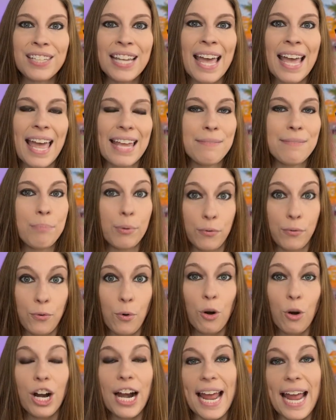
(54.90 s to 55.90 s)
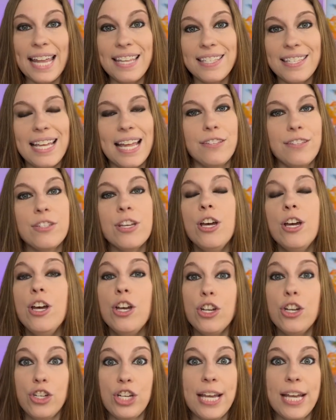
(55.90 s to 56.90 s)
And before and since,
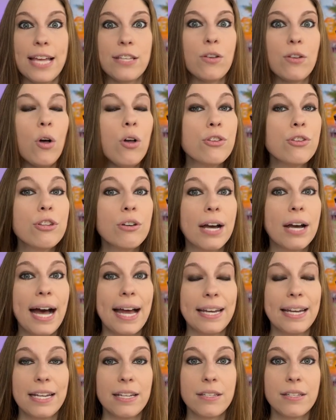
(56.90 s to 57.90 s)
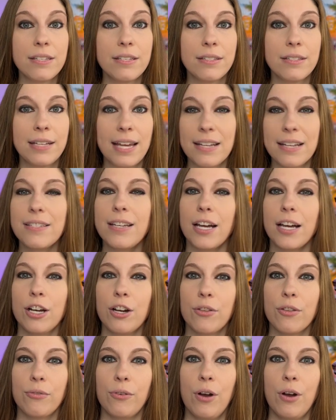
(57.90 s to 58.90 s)
she has also gotten it kind of stuck in
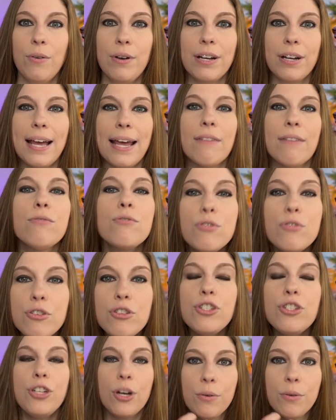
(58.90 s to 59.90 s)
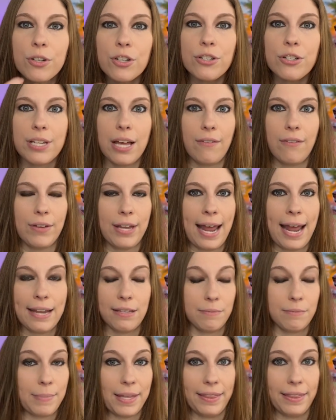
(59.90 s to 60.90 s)
her throat and kind of choked herself. It
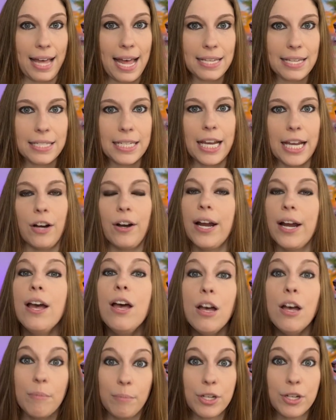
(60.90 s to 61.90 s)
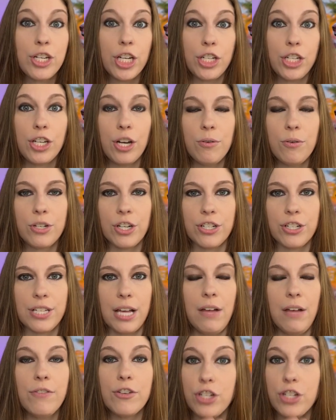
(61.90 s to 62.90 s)
hadn't been that scary, but she choked
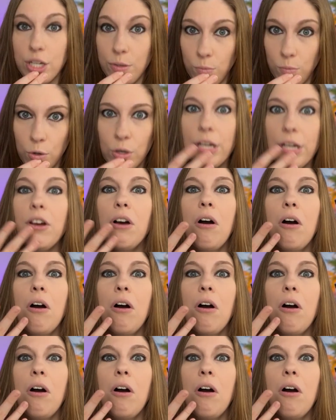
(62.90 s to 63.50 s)
herself and she would